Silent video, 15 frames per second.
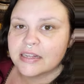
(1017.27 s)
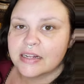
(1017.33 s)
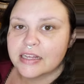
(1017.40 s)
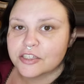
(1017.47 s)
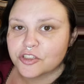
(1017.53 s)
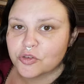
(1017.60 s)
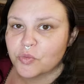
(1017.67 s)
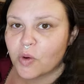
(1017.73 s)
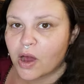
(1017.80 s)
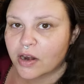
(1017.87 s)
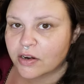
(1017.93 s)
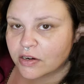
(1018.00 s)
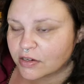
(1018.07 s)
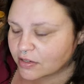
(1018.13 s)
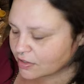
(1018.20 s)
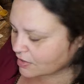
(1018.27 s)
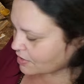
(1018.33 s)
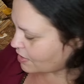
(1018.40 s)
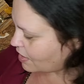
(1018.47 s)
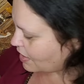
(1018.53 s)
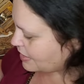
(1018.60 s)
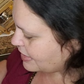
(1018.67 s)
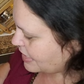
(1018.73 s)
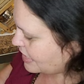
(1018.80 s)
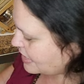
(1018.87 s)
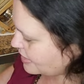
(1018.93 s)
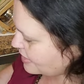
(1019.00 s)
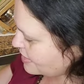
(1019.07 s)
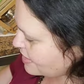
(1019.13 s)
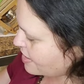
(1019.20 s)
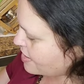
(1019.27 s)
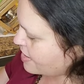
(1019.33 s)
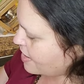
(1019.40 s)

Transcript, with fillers: a little extra water on these,